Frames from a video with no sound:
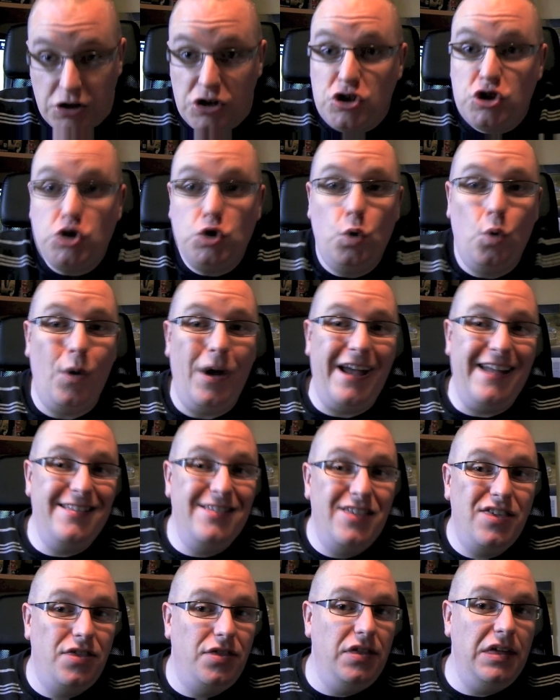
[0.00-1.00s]
So in
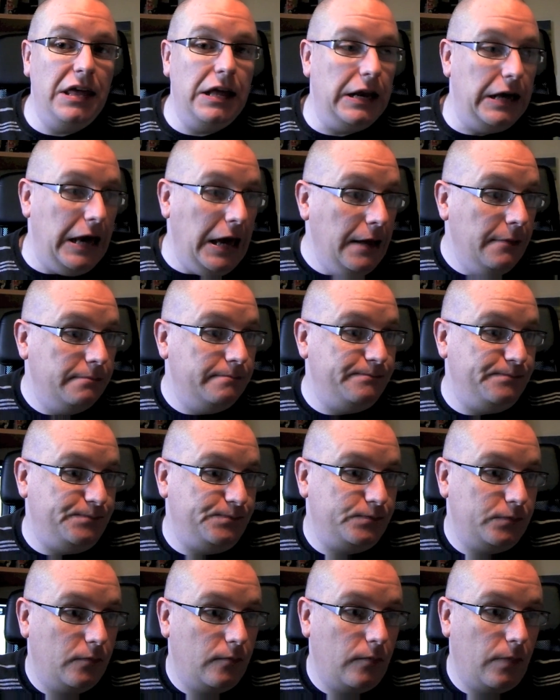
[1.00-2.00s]
theory,
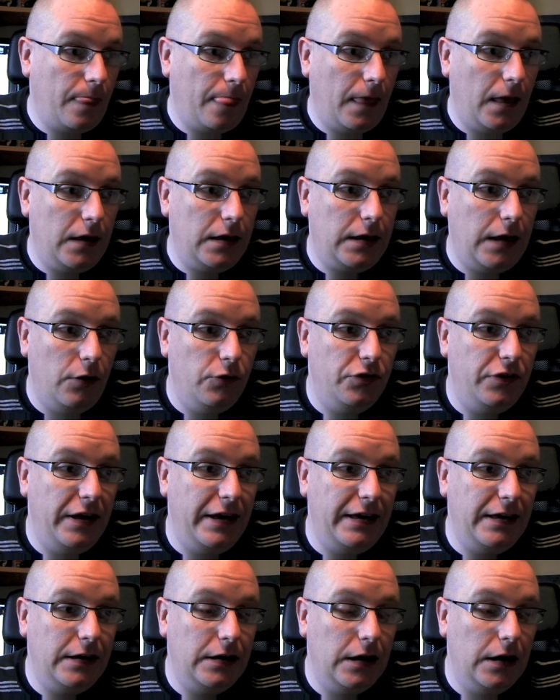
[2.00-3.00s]

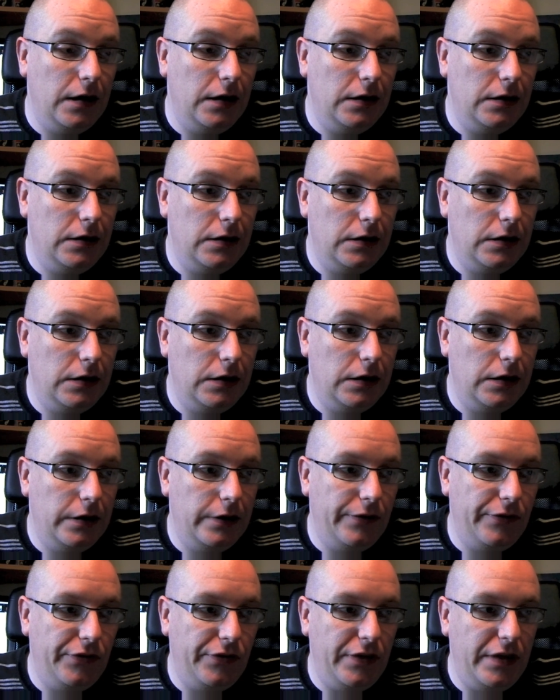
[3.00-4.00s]
counting
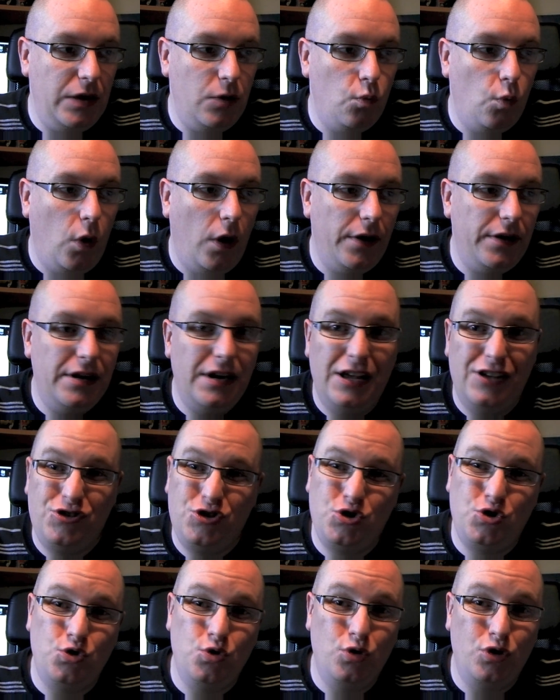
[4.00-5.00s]
the
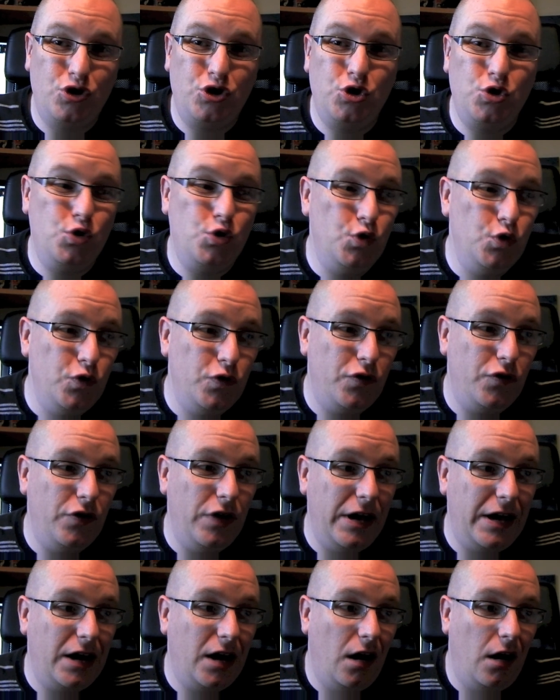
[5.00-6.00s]
1/2
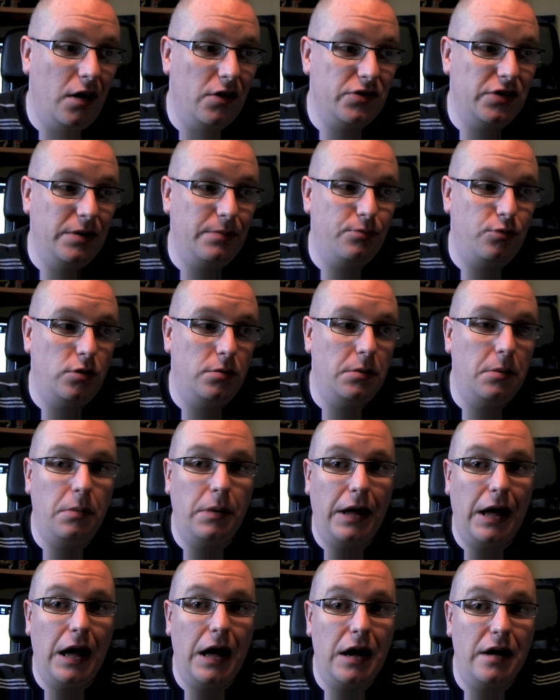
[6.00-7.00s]
fake carts I
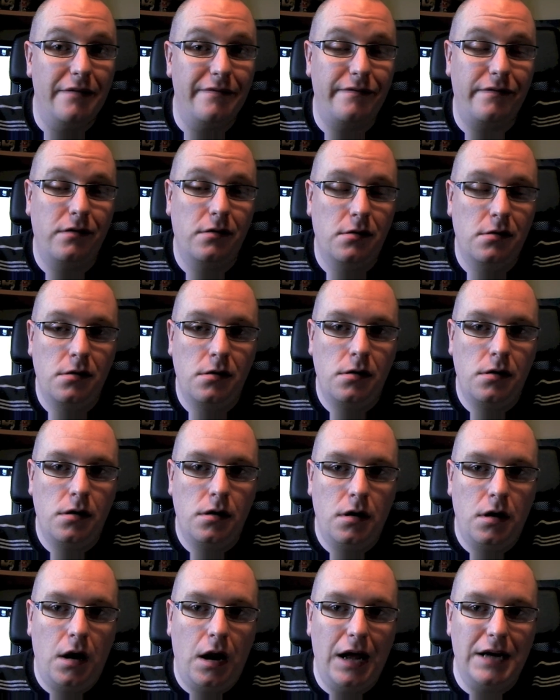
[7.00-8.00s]
probably have,
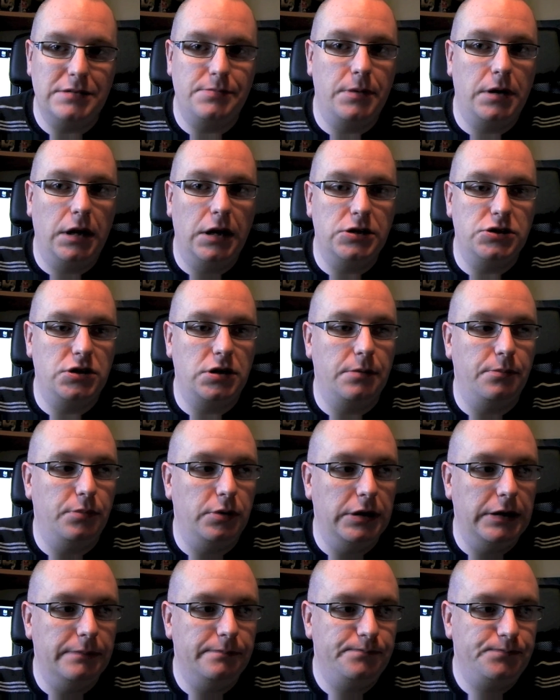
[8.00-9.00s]
that's my collection
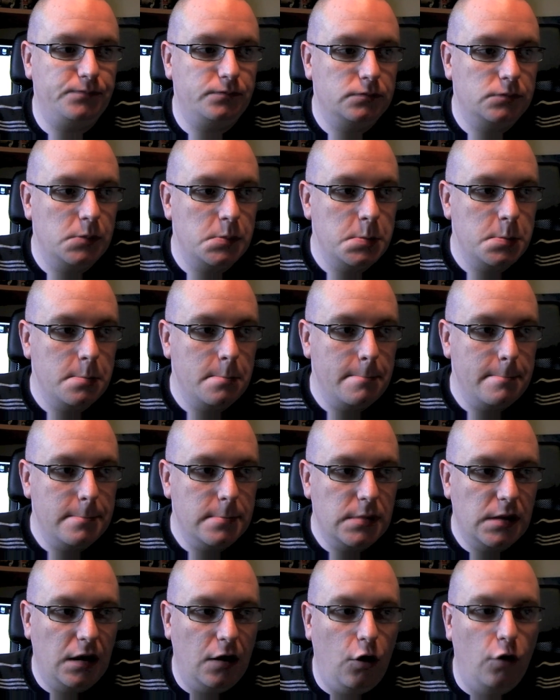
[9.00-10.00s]
complete.
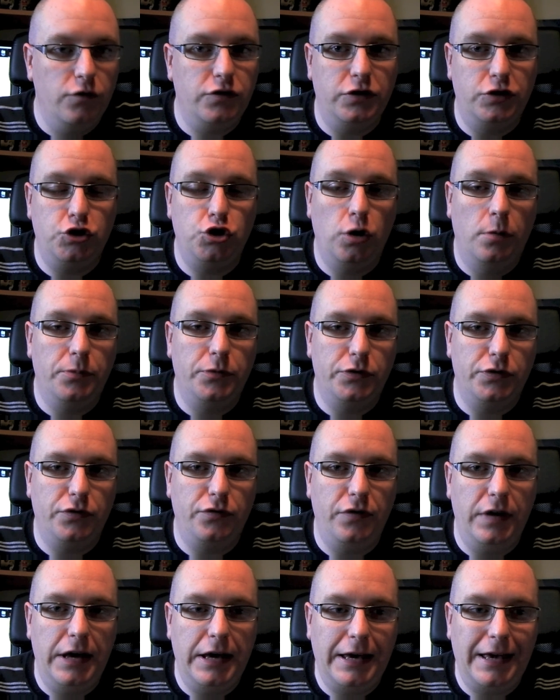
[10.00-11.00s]
Obviously Chopter's
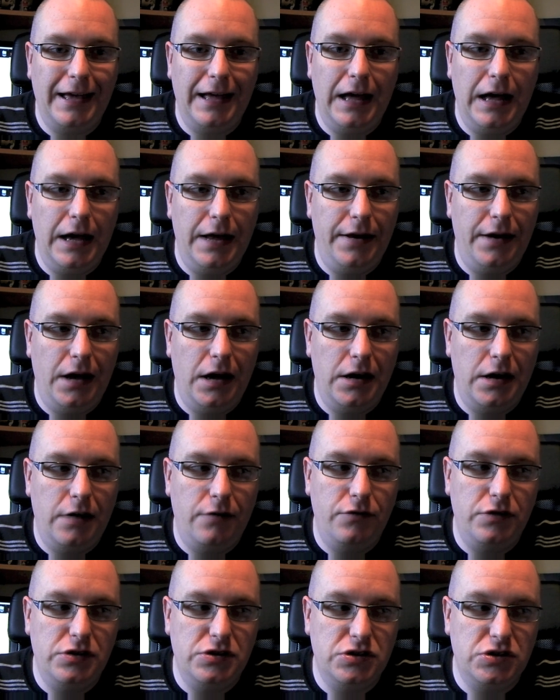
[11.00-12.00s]
fake, and
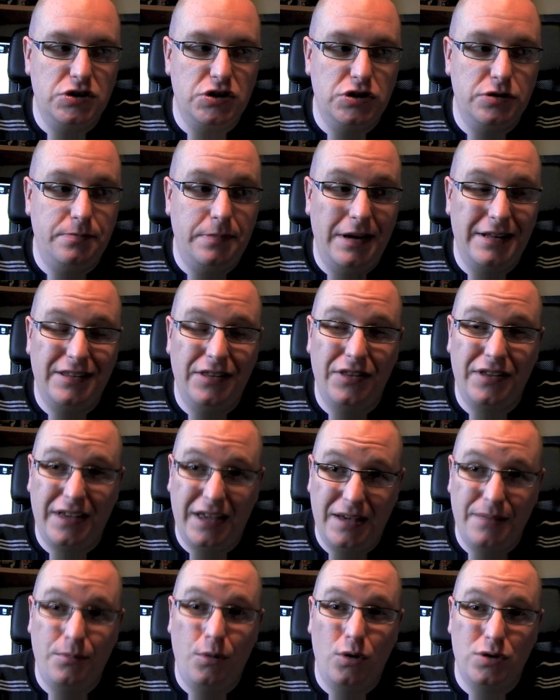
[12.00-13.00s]
reason to suspect that the
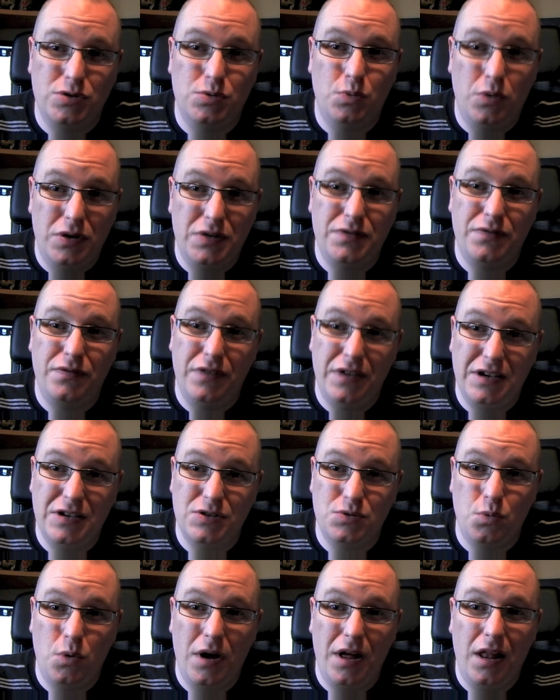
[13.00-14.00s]
kickboxing one is fake
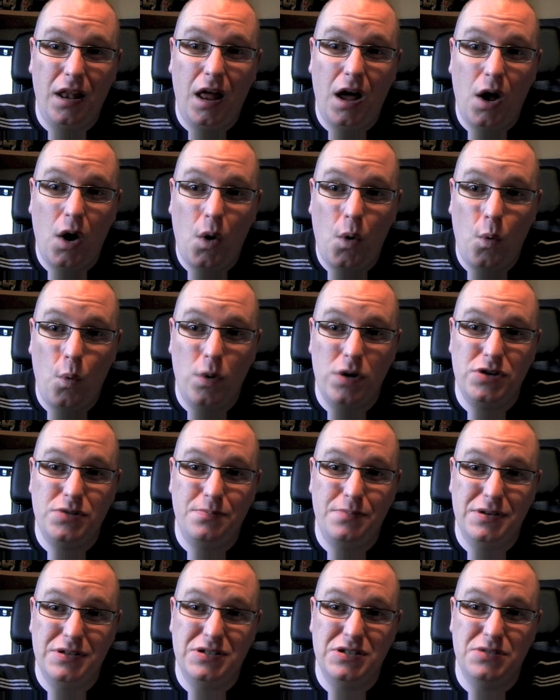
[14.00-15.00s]
as well,
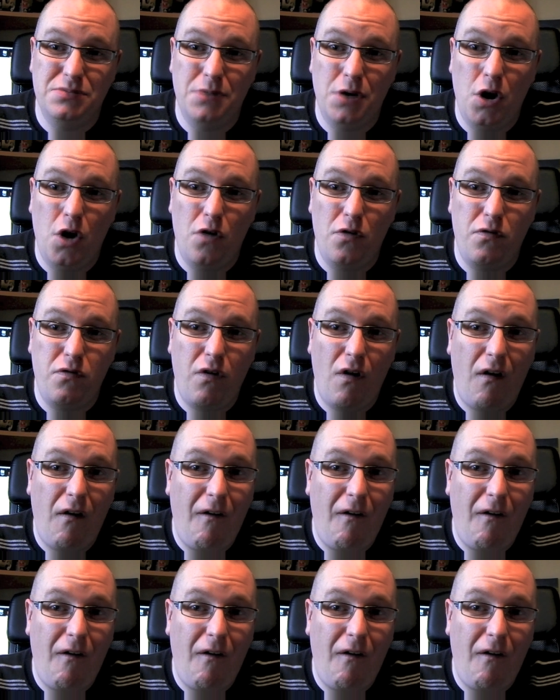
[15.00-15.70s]
which pisses me off.